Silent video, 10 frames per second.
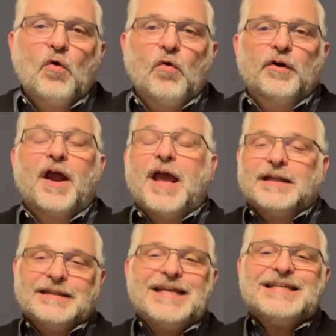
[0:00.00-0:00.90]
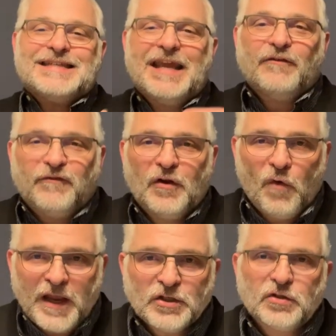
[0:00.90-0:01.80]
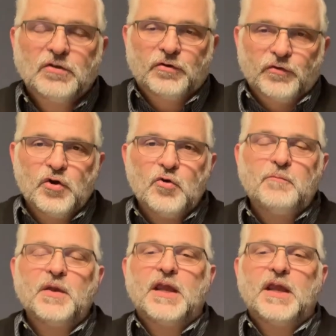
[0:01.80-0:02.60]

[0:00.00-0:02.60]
or at least influential group